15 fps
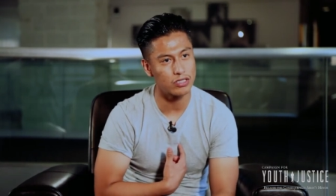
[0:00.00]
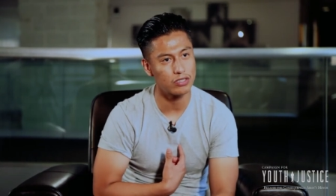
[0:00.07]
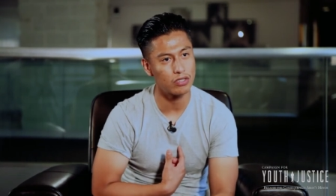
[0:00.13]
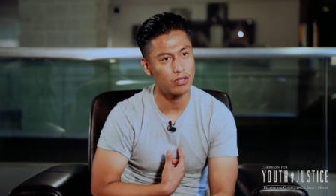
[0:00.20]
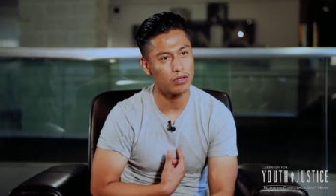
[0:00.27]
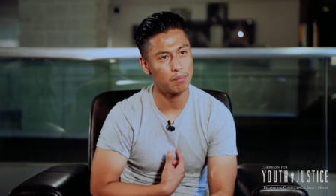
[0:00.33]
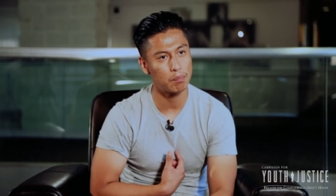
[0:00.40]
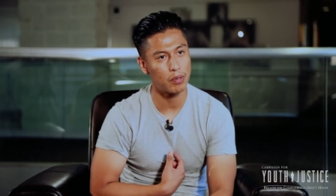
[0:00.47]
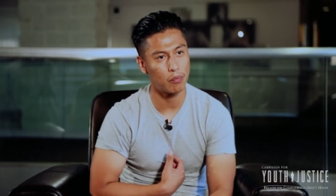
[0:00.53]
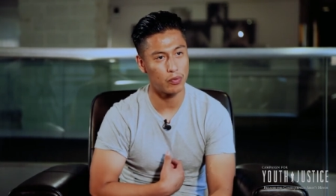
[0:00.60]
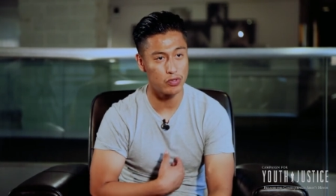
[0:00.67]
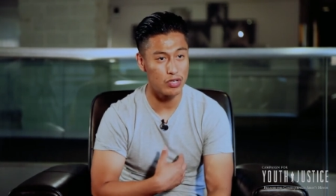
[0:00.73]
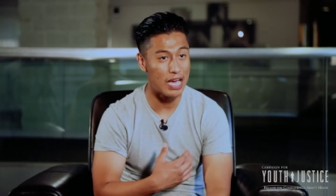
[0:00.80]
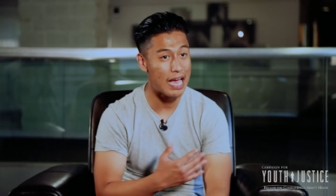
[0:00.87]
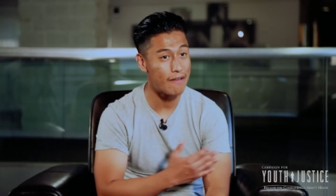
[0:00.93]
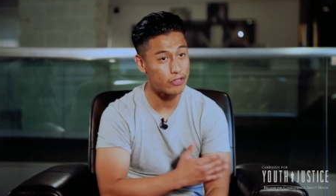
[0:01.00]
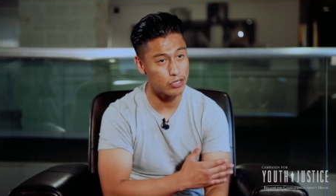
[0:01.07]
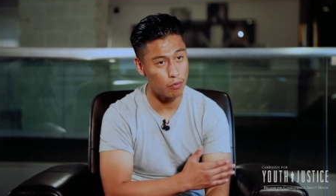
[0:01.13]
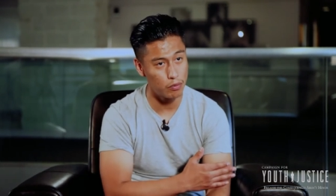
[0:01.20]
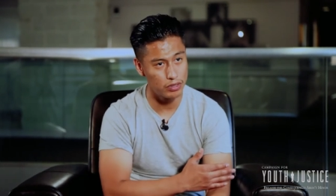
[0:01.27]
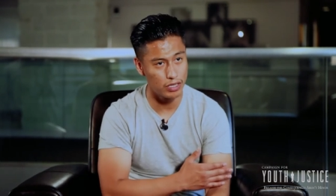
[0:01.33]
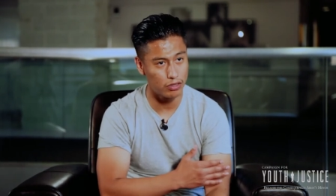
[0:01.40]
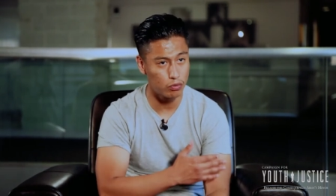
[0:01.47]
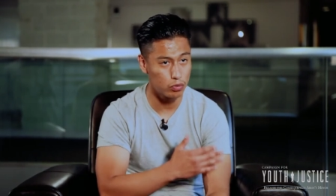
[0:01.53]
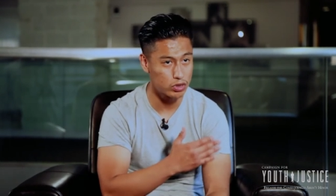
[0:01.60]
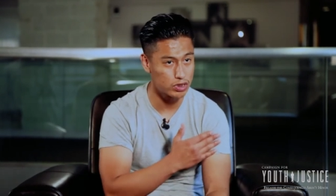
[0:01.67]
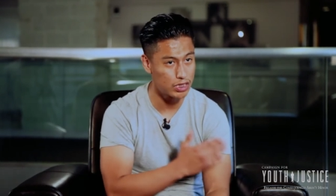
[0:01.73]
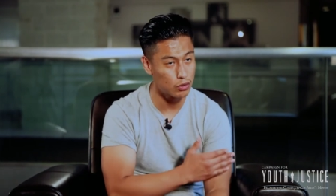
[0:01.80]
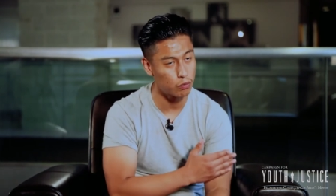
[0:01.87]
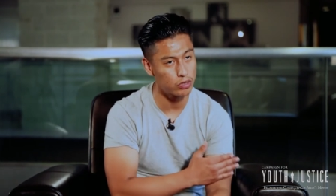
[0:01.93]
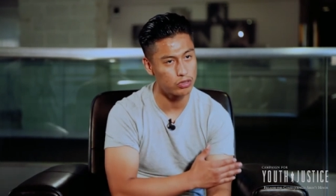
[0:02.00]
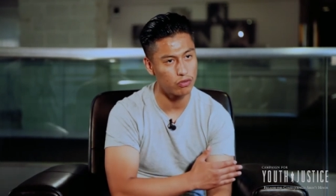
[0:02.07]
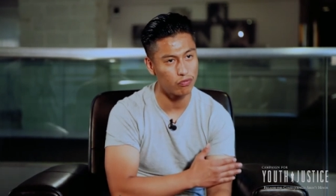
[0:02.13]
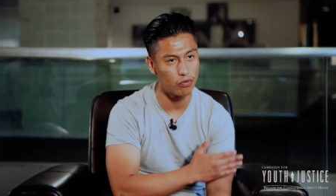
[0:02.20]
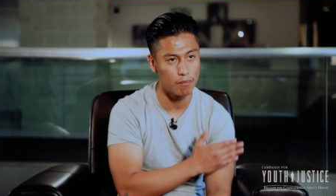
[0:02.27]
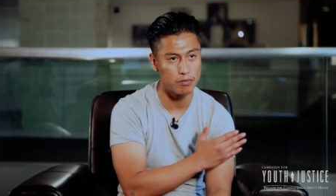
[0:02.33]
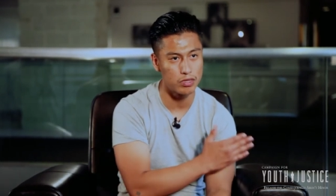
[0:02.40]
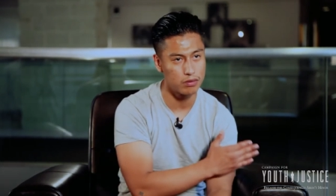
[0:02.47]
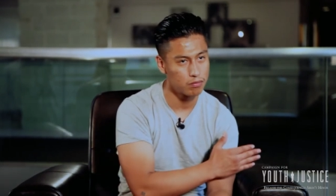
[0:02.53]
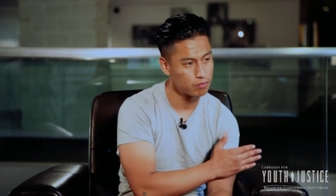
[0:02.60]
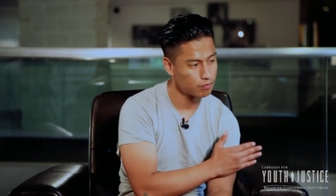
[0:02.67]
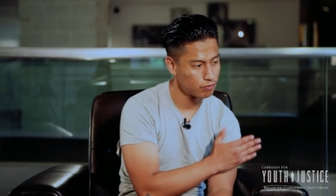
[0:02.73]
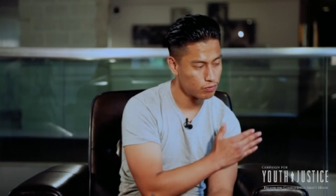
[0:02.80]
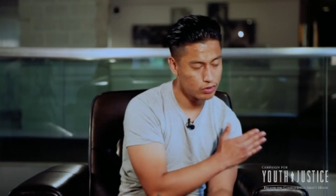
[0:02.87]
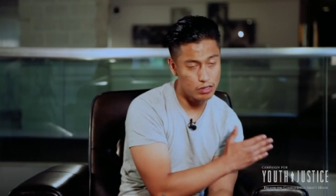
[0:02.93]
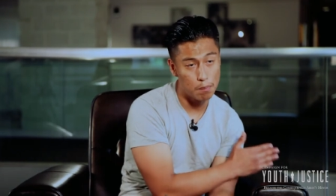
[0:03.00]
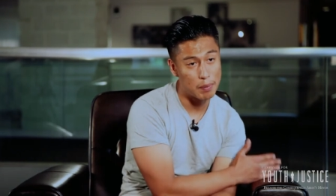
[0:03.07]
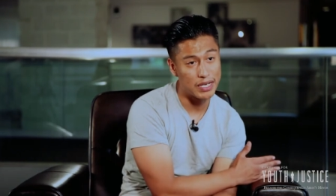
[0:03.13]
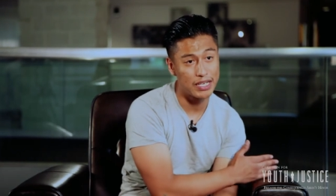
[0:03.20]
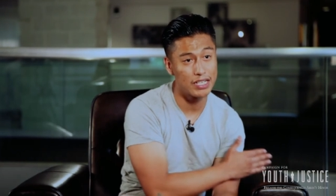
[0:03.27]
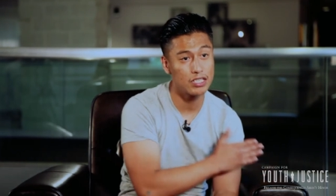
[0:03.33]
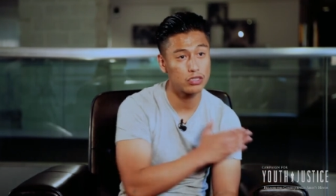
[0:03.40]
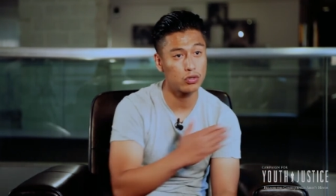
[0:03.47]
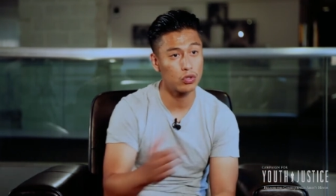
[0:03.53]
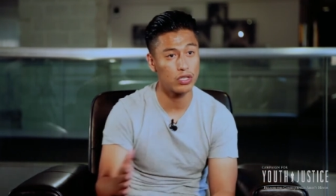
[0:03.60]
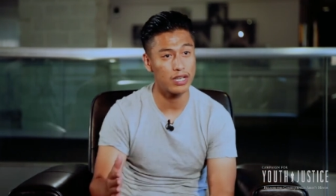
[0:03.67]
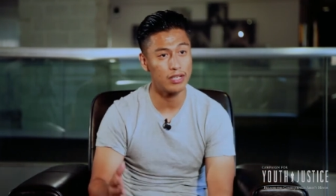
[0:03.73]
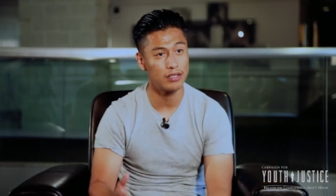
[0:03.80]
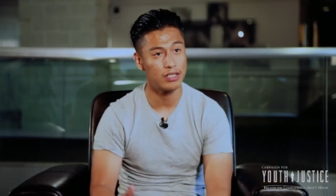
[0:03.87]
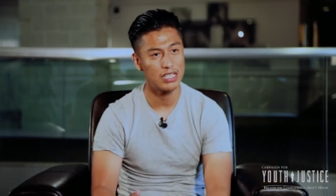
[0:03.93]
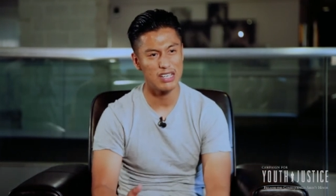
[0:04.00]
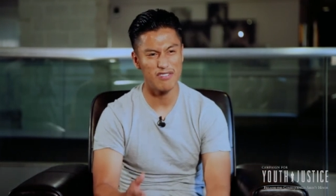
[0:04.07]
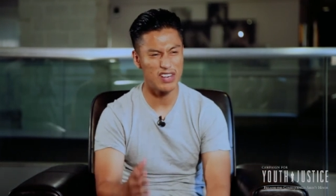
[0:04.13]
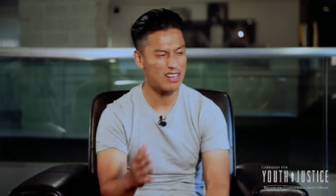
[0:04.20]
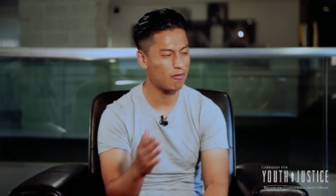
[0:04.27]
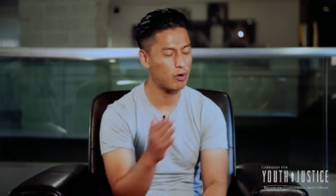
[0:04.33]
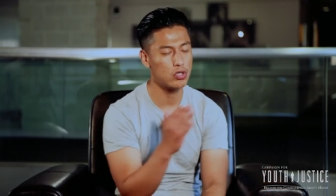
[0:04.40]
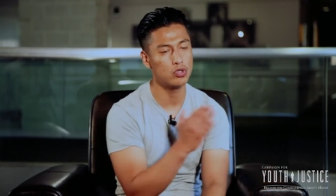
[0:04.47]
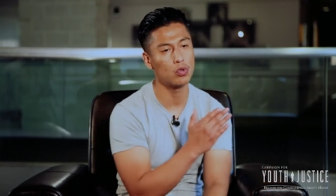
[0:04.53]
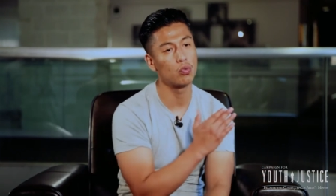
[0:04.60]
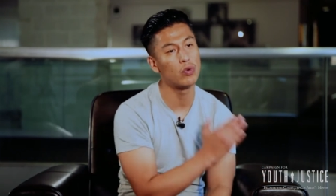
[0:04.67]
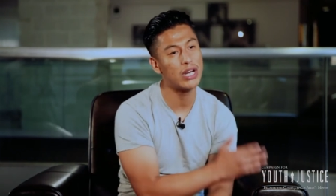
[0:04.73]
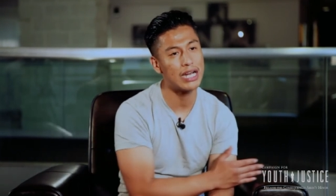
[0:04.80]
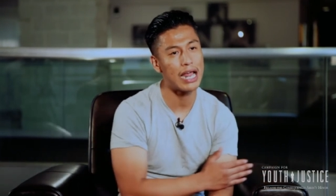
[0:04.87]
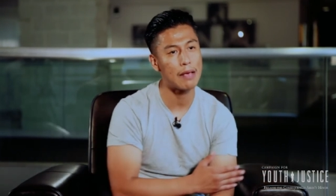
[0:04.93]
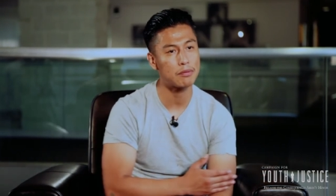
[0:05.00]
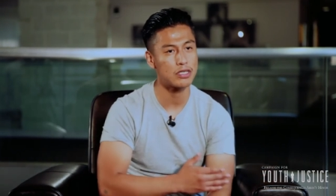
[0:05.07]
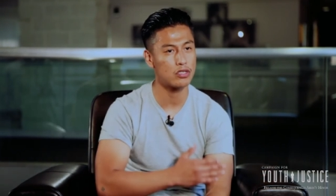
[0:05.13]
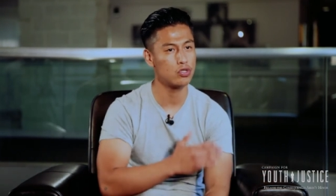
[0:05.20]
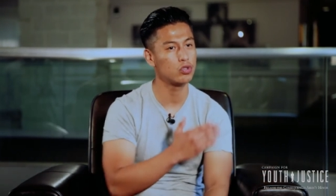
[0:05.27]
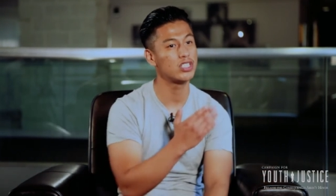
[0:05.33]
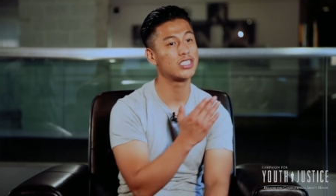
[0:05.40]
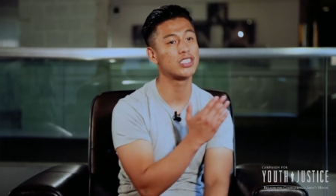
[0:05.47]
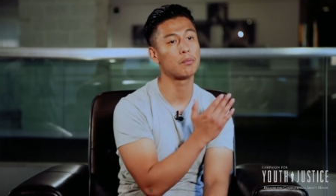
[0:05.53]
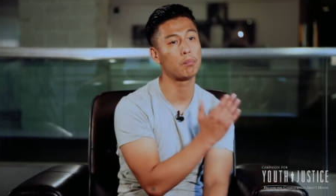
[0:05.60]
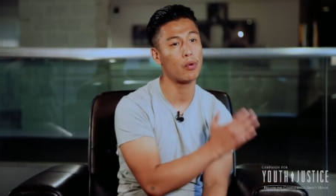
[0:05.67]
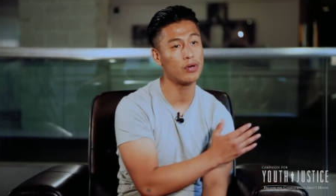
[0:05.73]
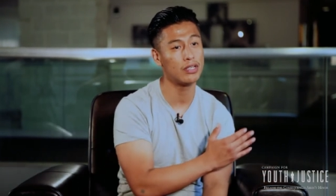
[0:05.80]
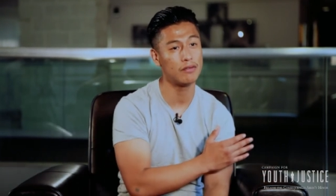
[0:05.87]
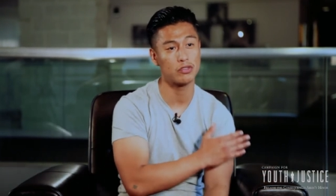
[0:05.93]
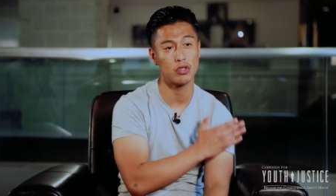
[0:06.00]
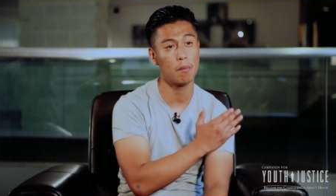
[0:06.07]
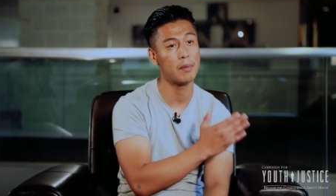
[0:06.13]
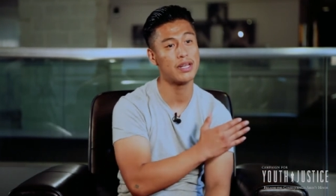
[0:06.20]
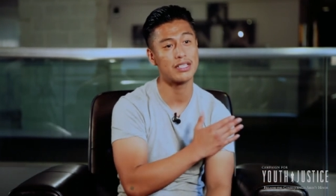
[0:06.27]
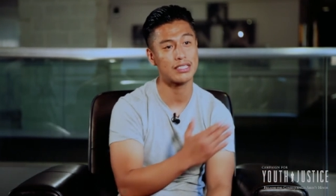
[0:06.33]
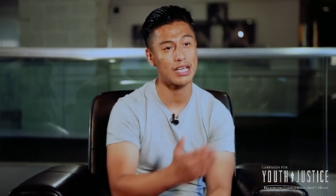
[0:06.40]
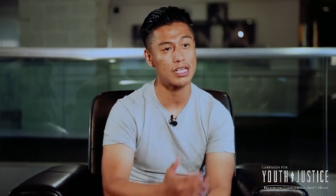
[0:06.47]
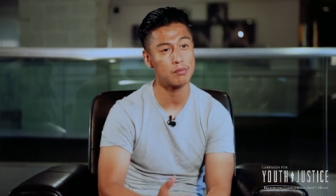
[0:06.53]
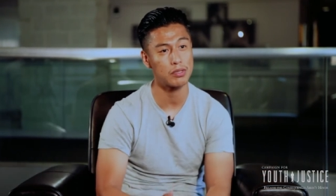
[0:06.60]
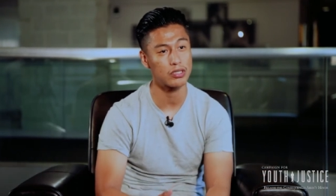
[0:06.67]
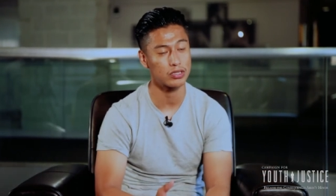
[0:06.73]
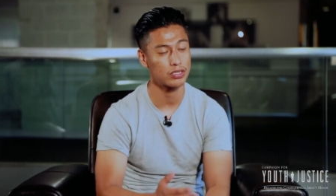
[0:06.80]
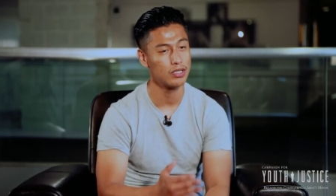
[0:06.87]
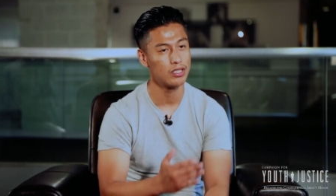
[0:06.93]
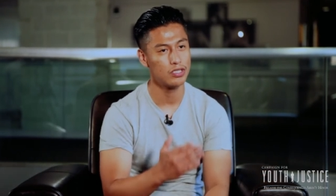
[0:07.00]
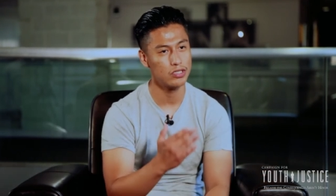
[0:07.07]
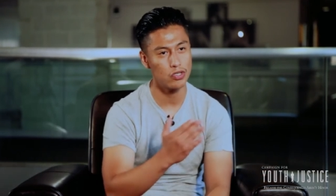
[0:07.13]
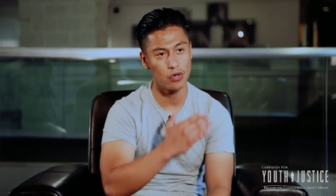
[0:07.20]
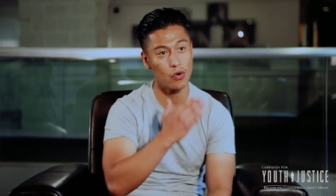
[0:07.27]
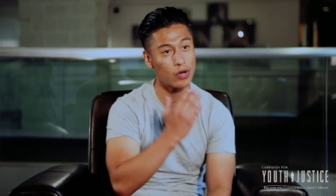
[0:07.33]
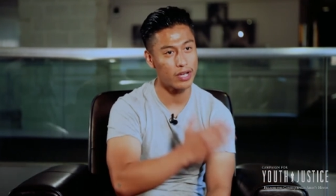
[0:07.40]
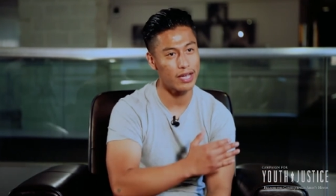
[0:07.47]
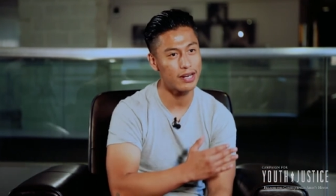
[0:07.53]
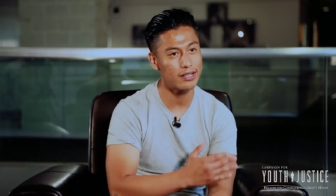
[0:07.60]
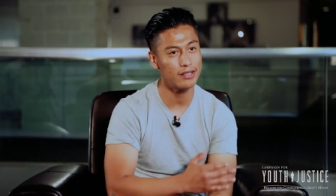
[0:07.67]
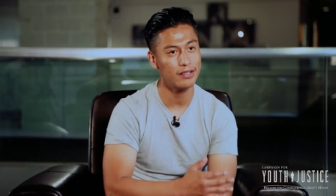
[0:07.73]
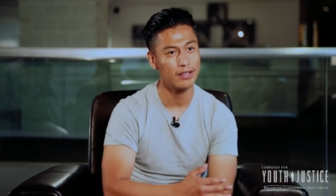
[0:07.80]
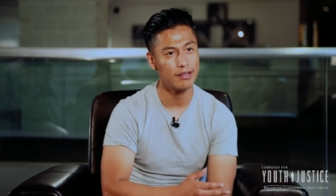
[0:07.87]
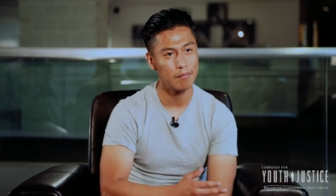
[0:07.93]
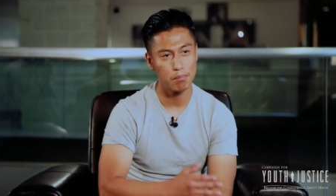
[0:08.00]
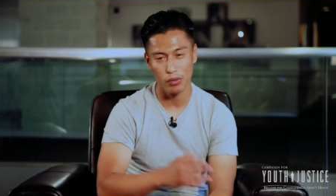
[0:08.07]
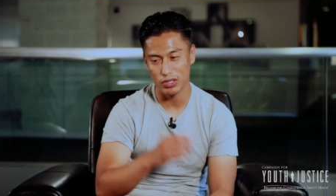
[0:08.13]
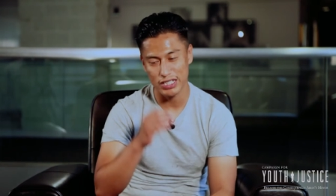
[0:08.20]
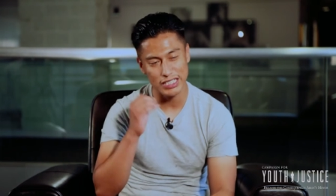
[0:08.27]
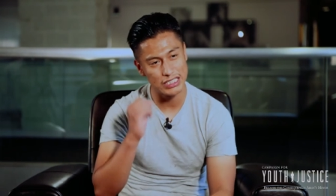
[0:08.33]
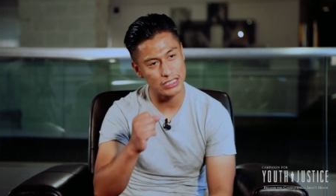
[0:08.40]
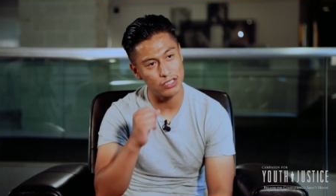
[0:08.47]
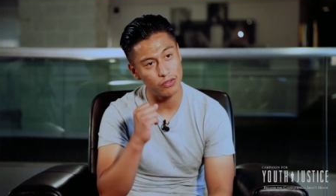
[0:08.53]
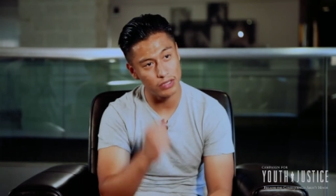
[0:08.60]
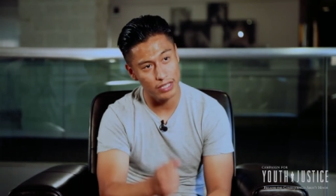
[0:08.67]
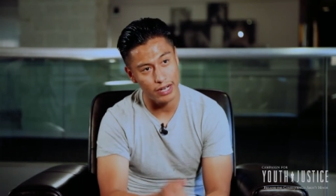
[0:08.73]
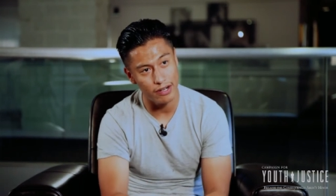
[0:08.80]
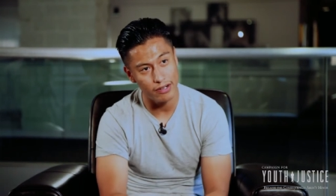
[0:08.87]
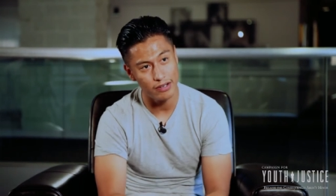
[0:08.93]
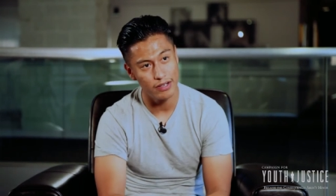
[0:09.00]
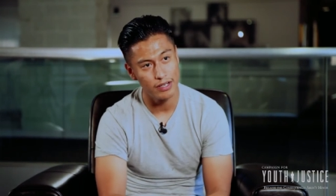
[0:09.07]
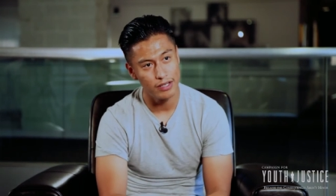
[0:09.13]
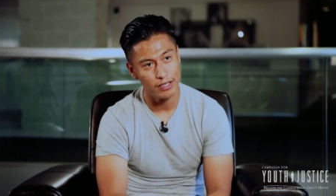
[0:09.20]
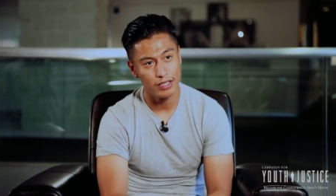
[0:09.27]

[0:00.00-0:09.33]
You know, but when you have someone that could stick with you from the beginning to the end, even when you relapse and you disappoint them so many times because you don't get it, but he's still there.